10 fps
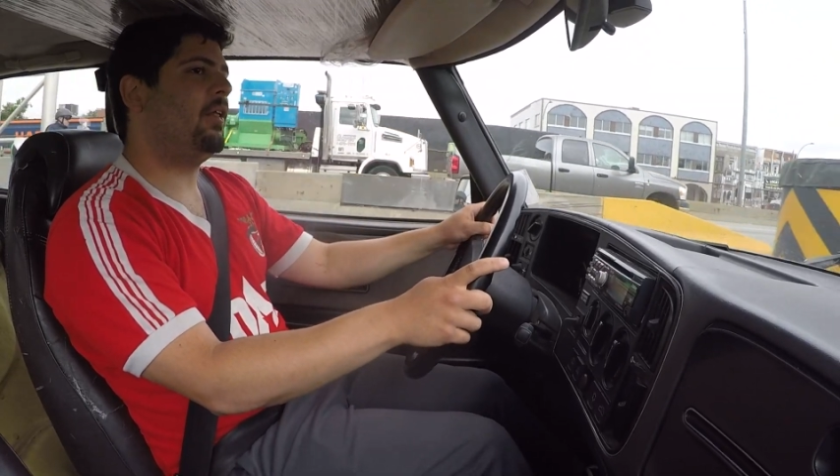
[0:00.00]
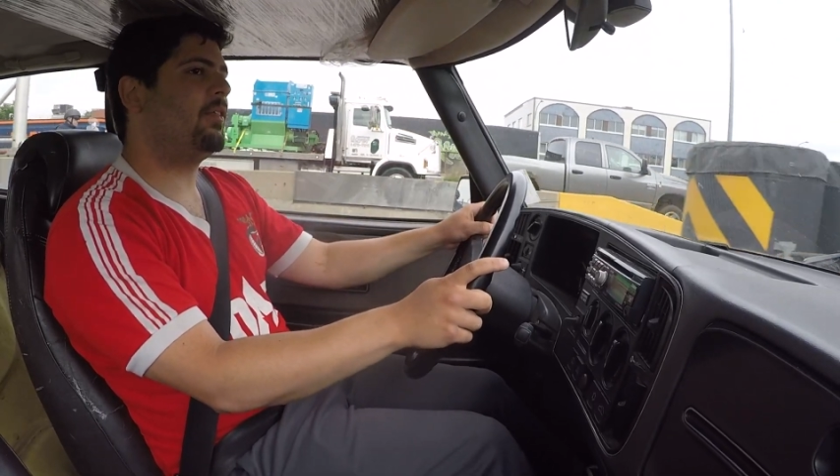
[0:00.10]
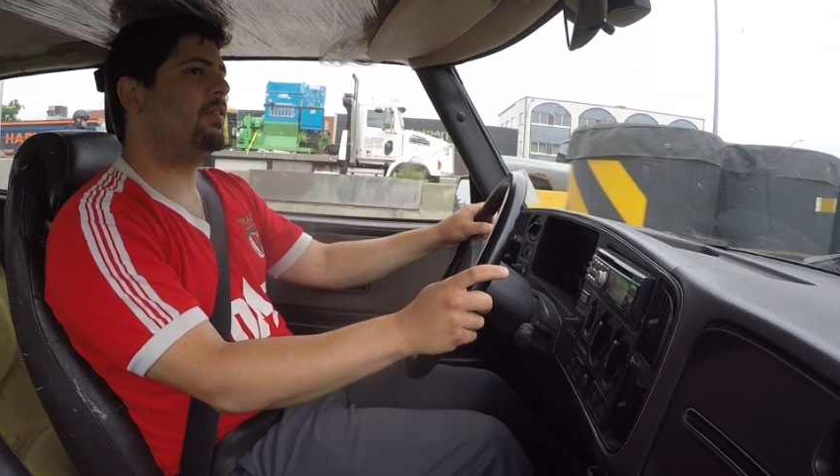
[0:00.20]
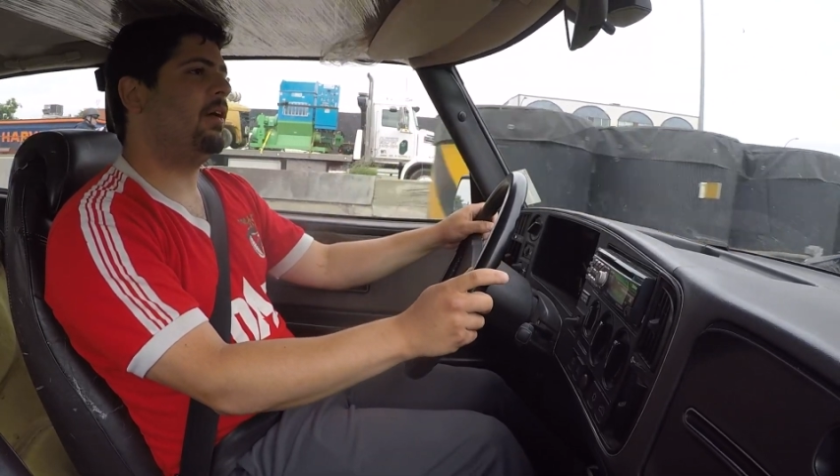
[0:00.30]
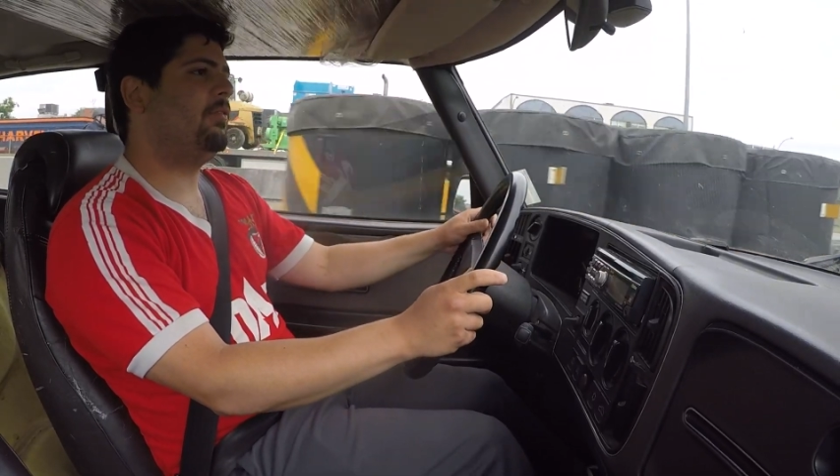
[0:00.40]
that
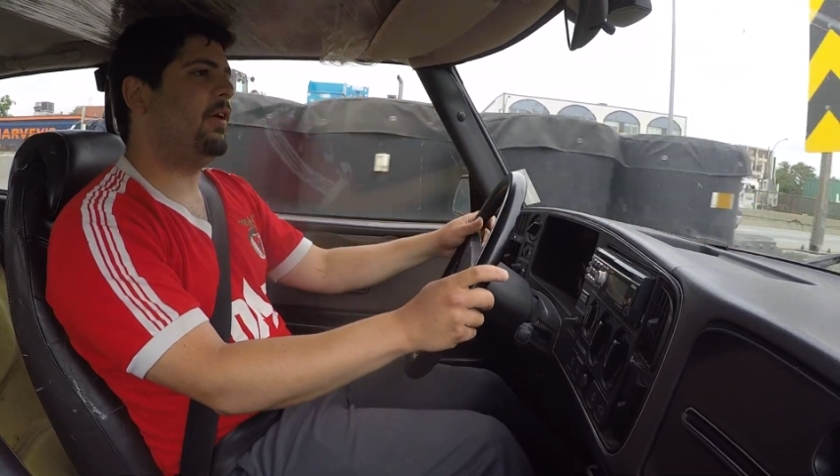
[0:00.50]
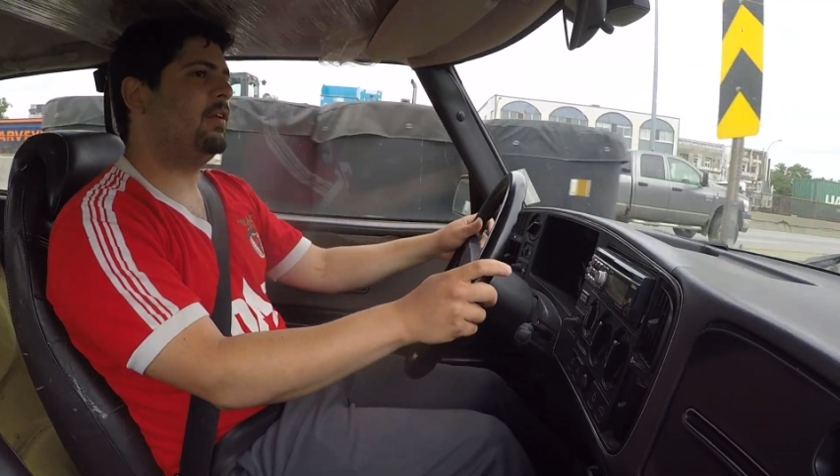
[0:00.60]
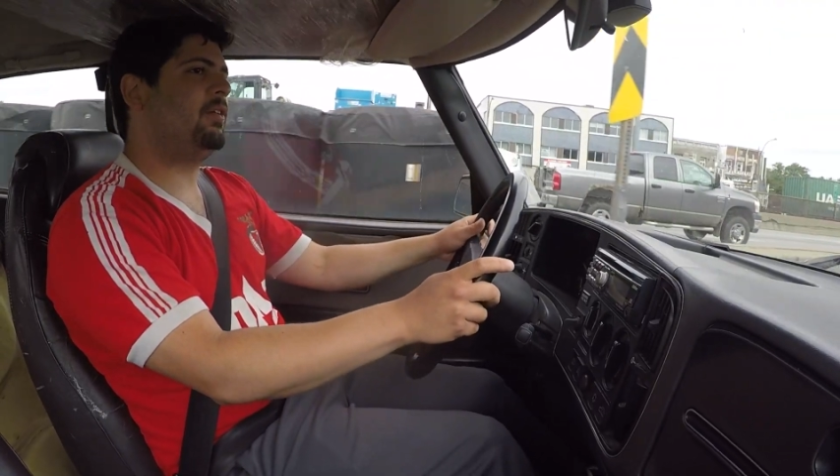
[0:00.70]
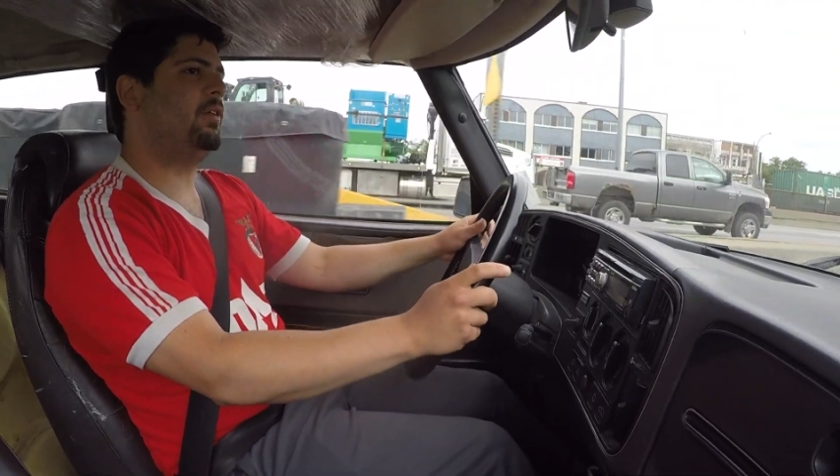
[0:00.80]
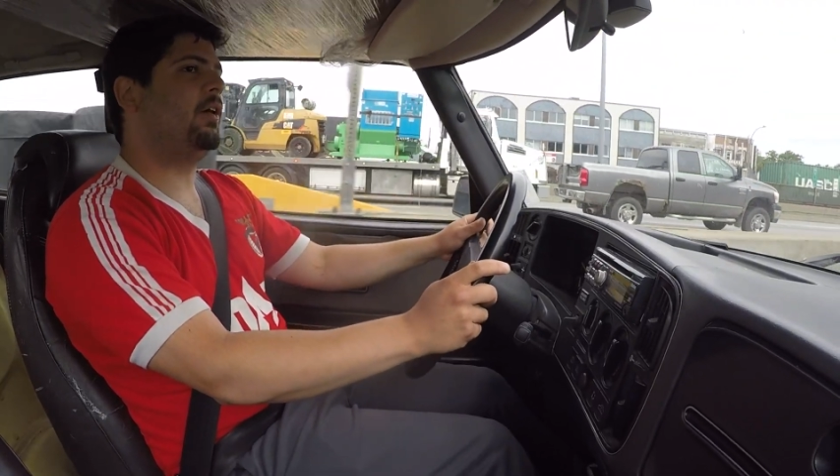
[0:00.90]
stuff, and
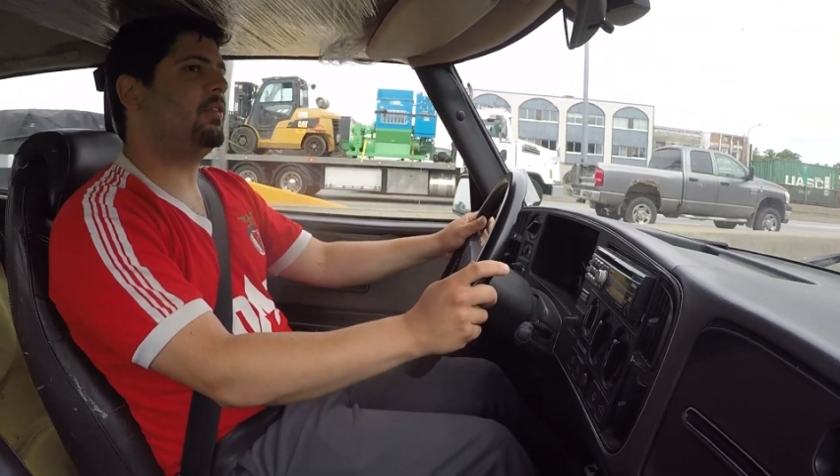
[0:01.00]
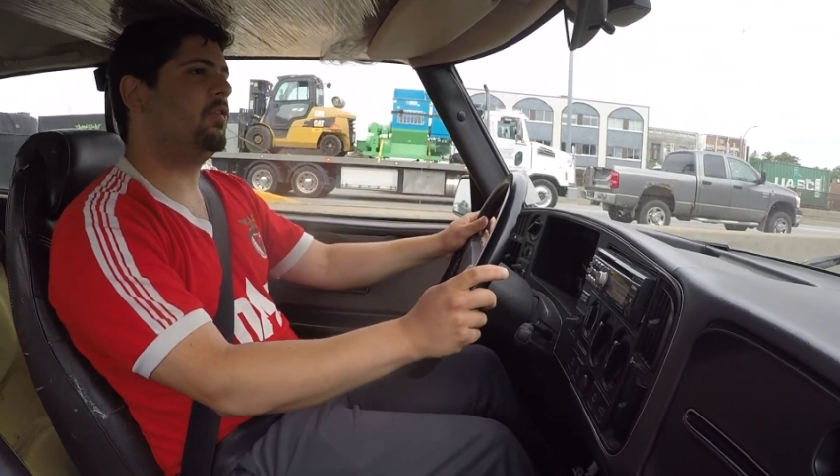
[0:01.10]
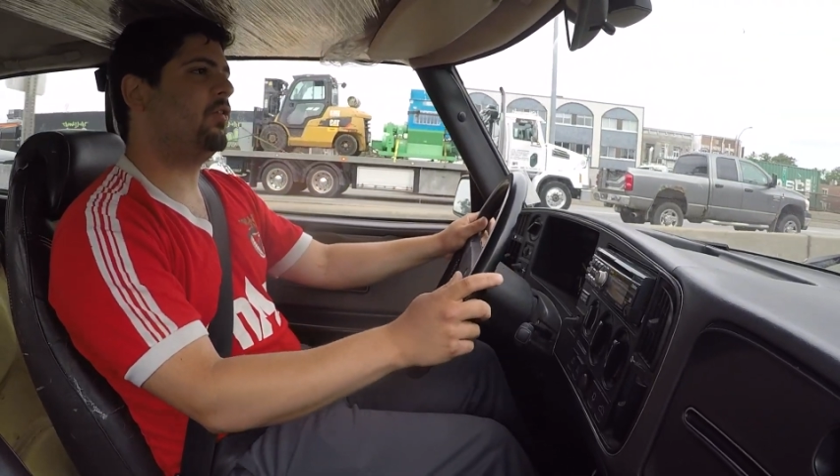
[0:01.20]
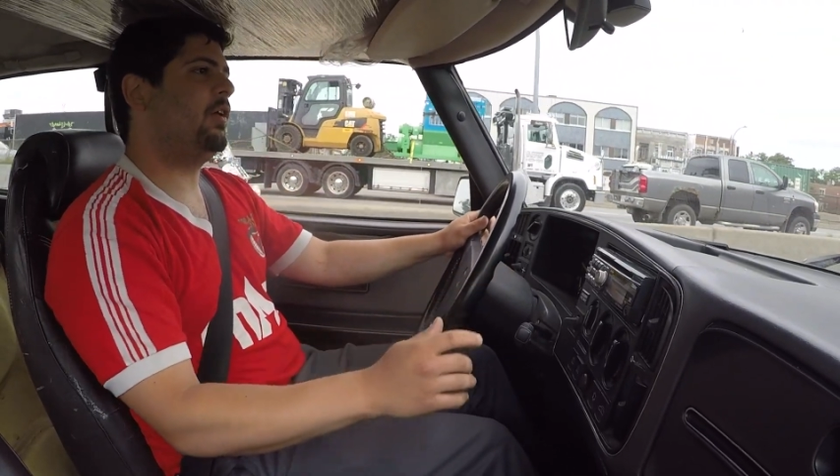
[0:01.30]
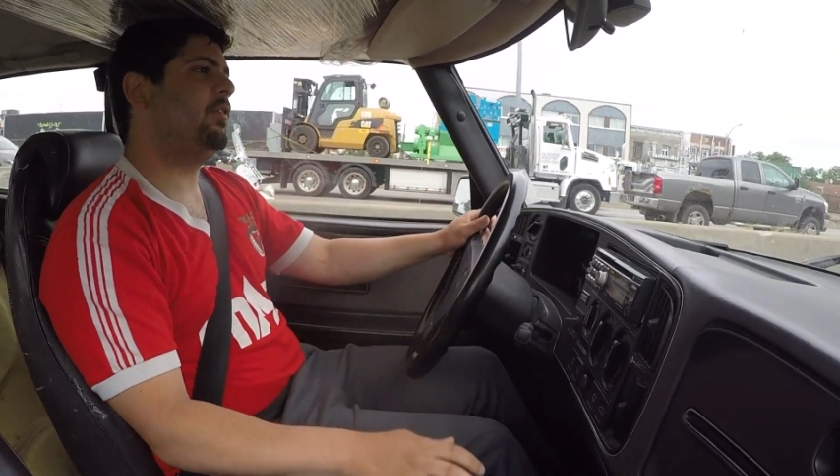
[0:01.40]
clear out the
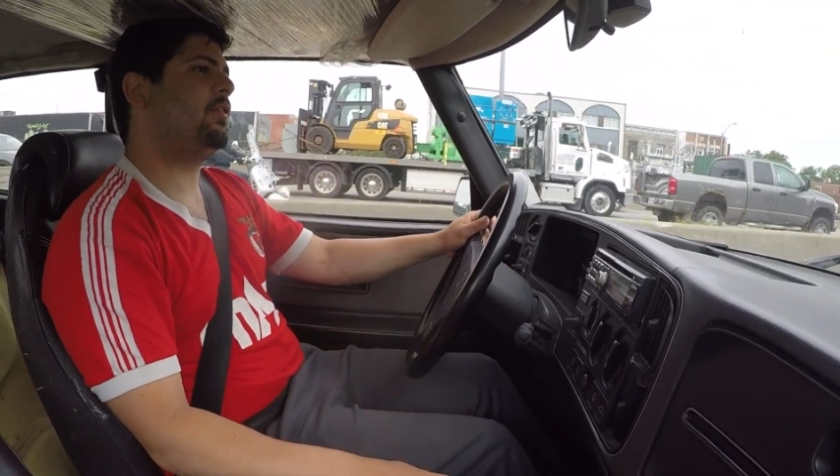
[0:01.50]
drains.